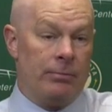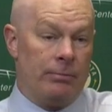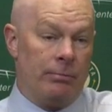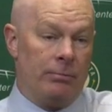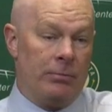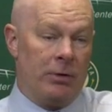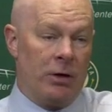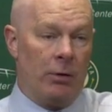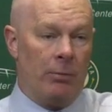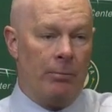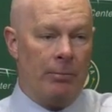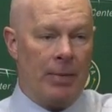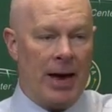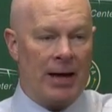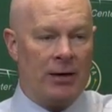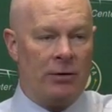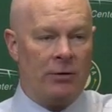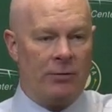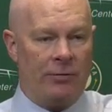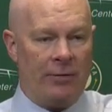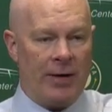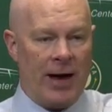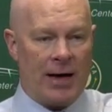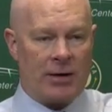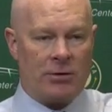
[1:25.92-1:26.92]

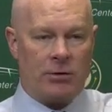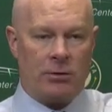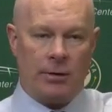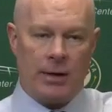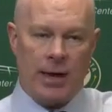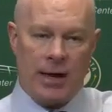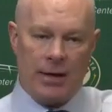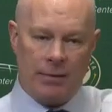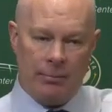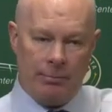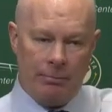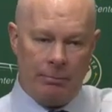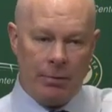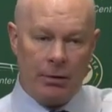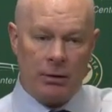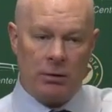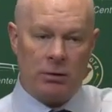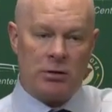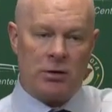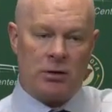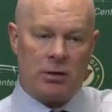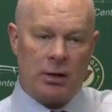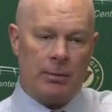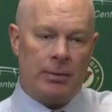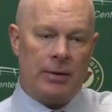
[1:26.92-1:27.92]
manufacture that and
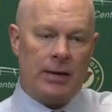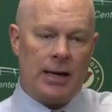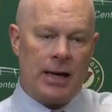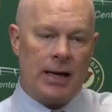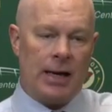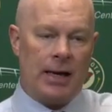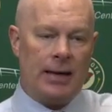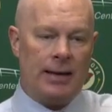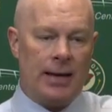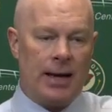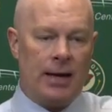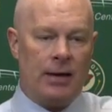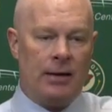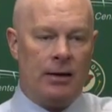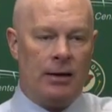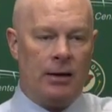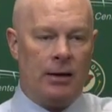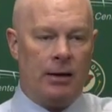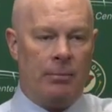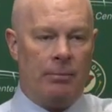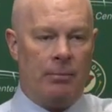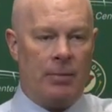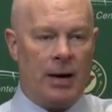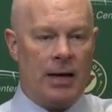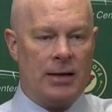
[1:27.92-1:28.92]
build some of that
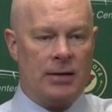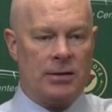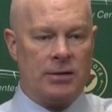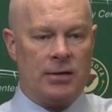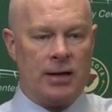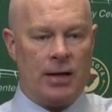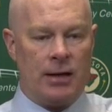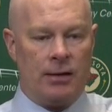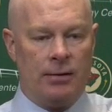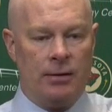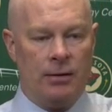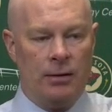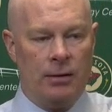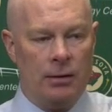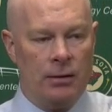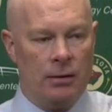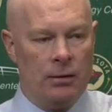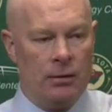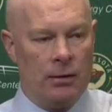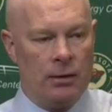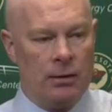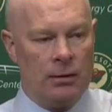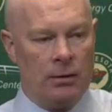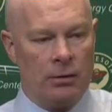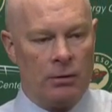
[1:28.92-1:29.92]
identity and mindset
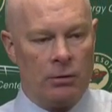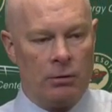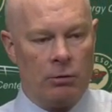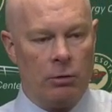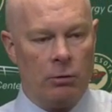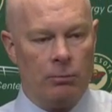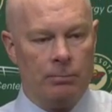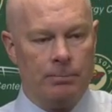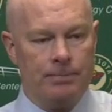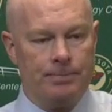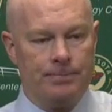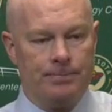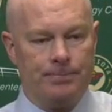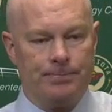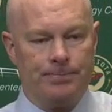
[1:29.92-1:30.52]
into the group.